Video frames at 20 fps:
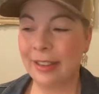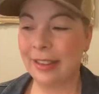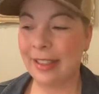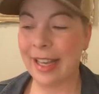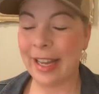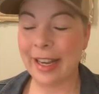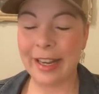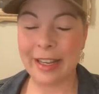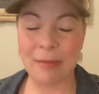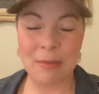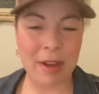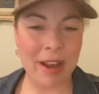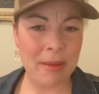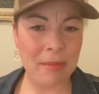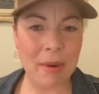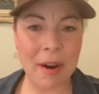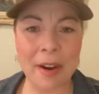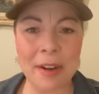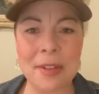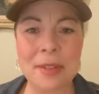getting my
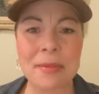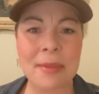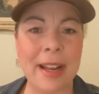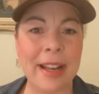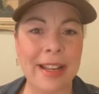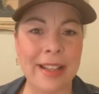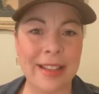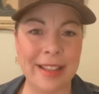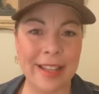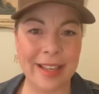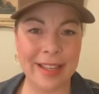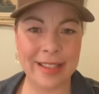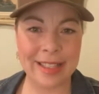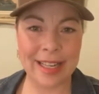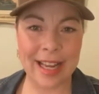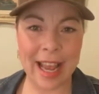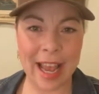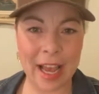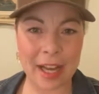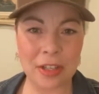bars ran and things
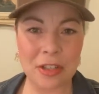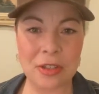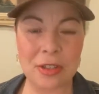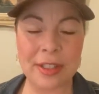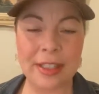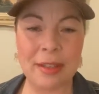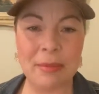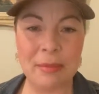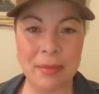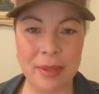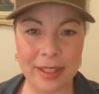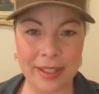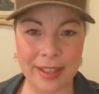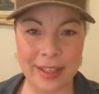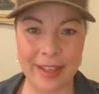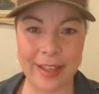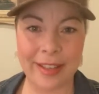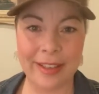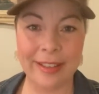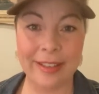and actually
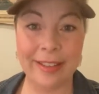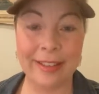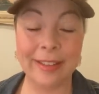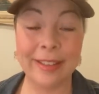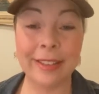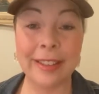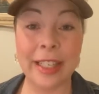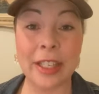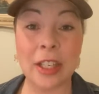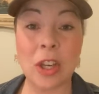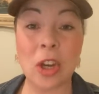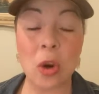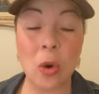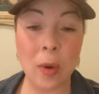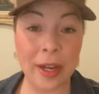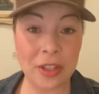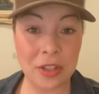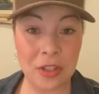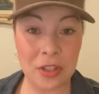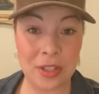being like
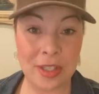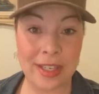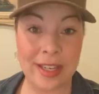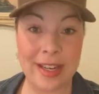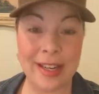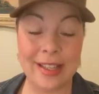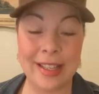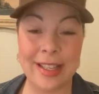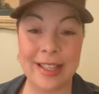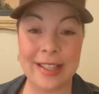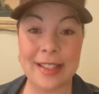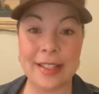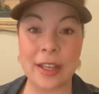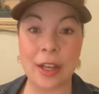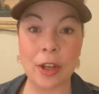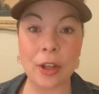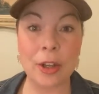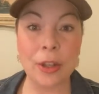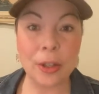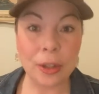questioning these
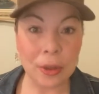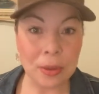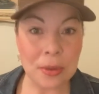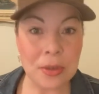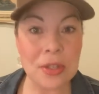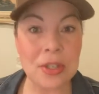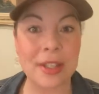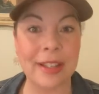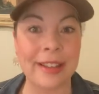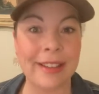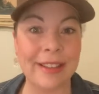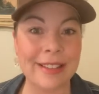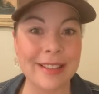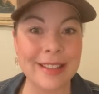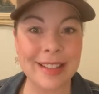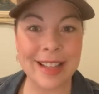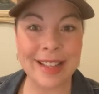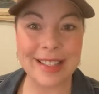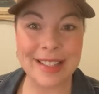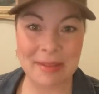conclusions
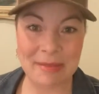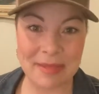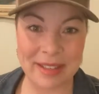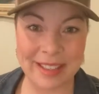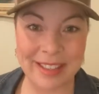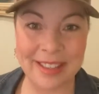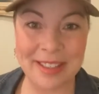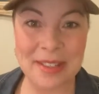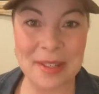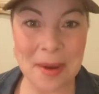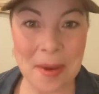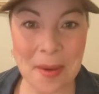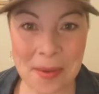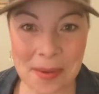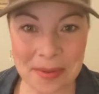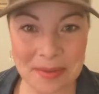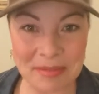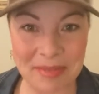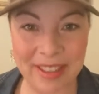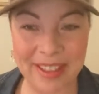that somebody had
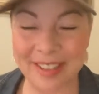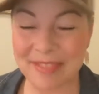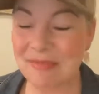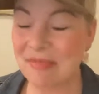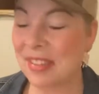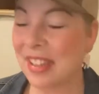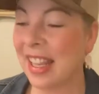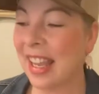told me.